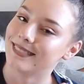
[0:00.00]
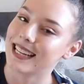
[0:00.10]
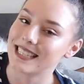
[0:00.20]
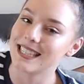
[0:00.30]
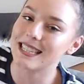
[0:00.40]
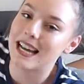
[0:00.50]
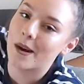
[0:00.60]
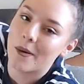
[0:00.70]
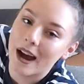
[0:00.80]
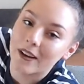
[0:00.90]
It's the
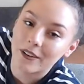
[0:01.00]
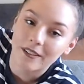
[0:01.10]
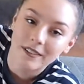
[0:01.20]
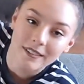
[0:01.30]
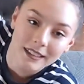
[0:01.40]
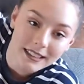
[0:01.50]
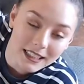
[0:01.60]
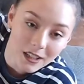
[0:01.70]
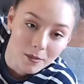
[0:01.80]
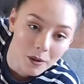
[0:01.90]
DIY on this
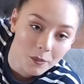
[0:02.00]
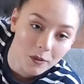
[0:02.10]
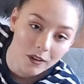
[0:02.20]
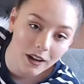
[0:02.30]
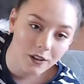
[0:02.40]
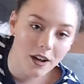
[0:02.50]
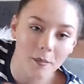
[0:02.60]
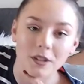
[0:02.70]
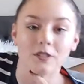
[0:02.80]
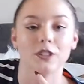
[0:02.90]
thing on my wall. I don't know
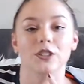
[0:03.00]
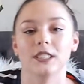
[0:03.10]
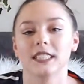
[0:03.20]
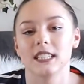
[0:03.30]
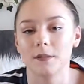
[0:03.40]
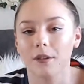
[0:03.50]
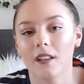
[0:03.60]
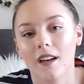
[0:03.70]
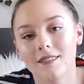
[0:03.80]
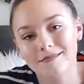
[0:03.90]
how much of it you can see, but
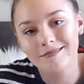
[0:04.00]
like,